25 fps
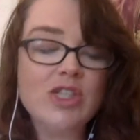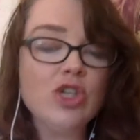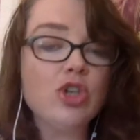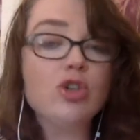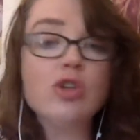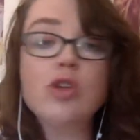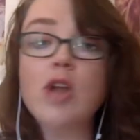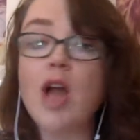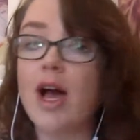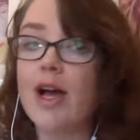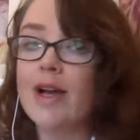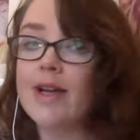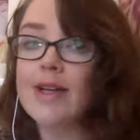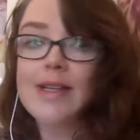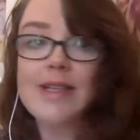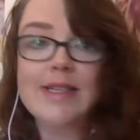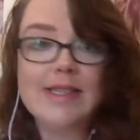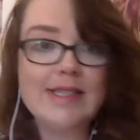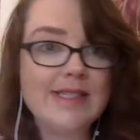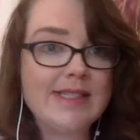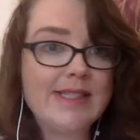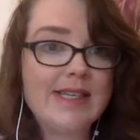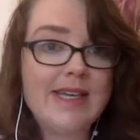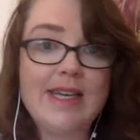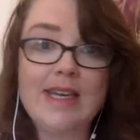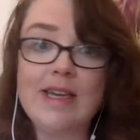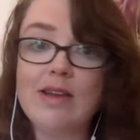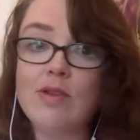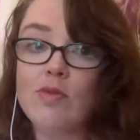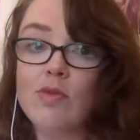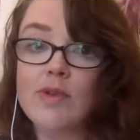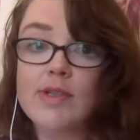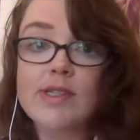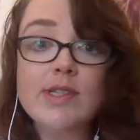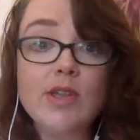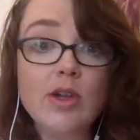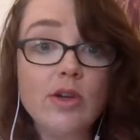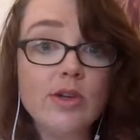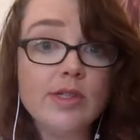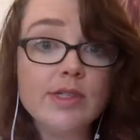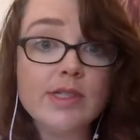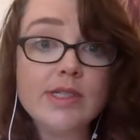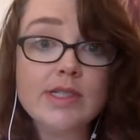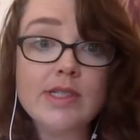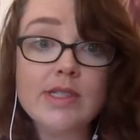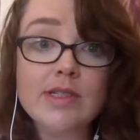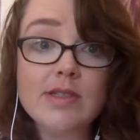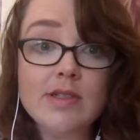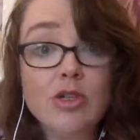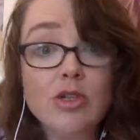you're not going to see
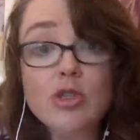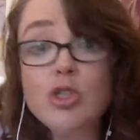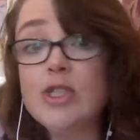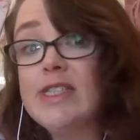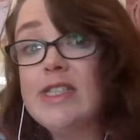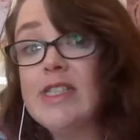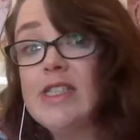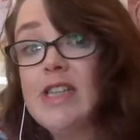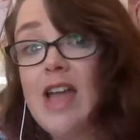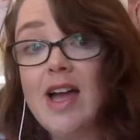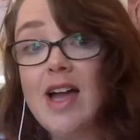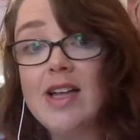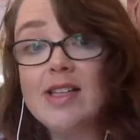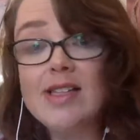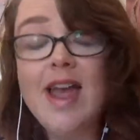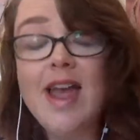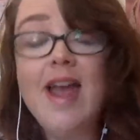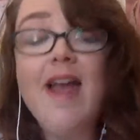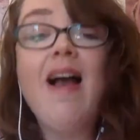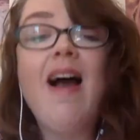results. You're just not.